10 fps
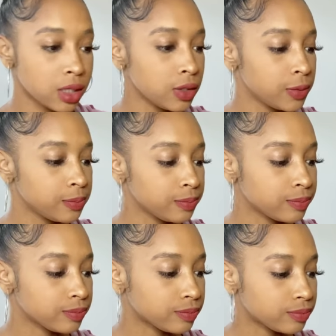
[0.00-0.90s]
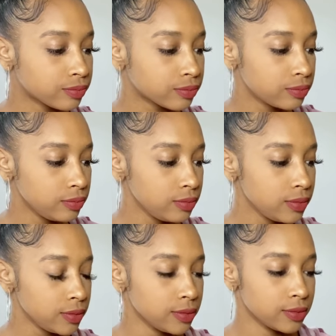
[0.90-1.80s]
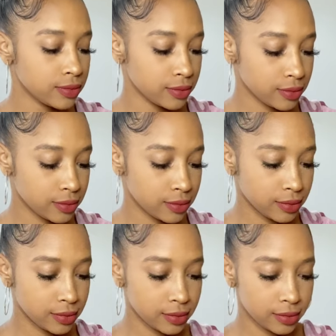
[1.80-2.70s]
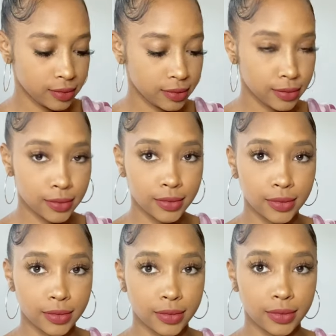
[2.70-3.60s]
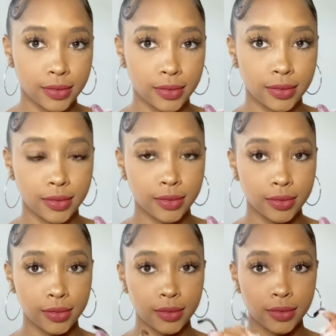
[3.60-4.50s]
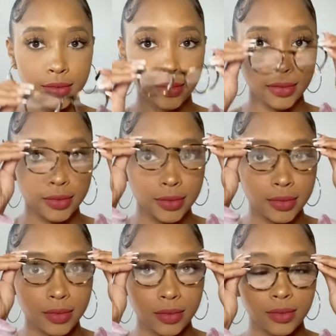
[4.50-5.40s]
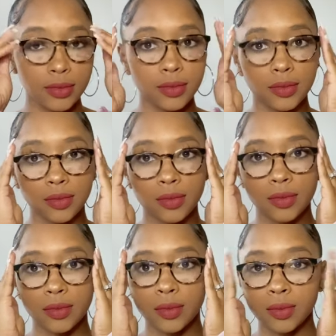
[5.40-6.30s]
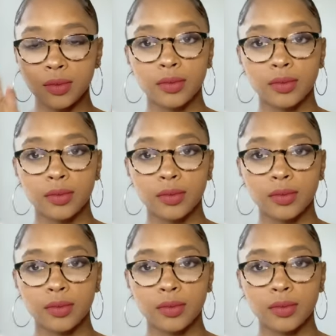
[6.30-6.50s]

(no one is talking)